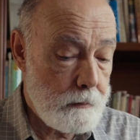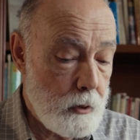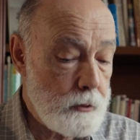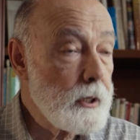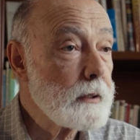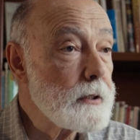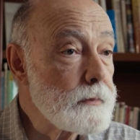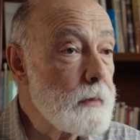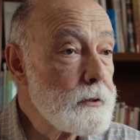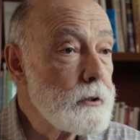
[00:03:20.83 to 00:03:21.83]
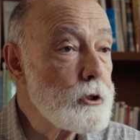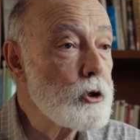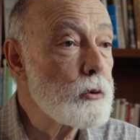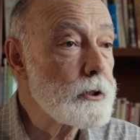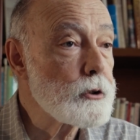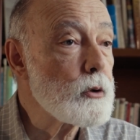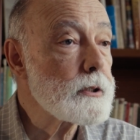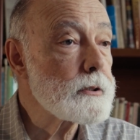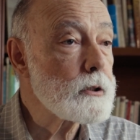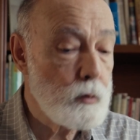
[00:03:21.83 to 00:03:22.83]
project as much as your
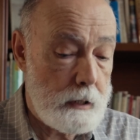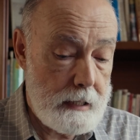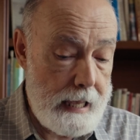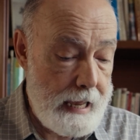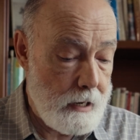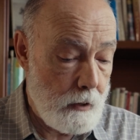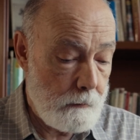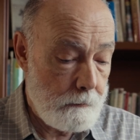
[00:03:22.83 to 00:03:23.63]
resources will allow.